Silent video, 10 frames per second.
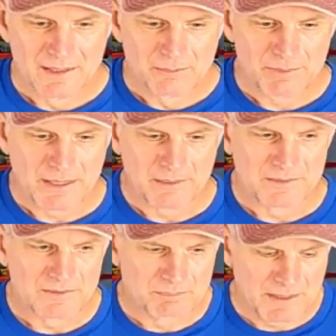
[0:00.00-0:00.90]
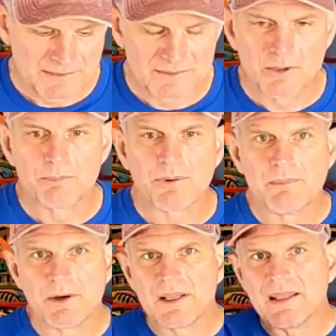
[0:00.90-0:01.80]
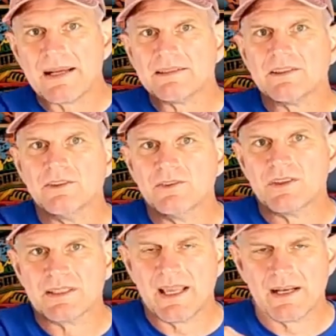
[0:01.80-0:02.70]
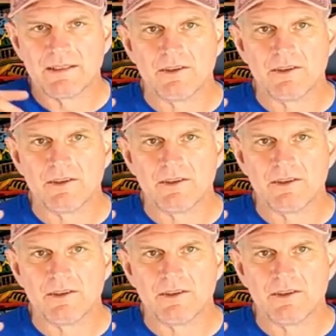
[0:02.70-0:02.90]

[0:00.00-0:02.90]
But I still primarily like to use the Canon.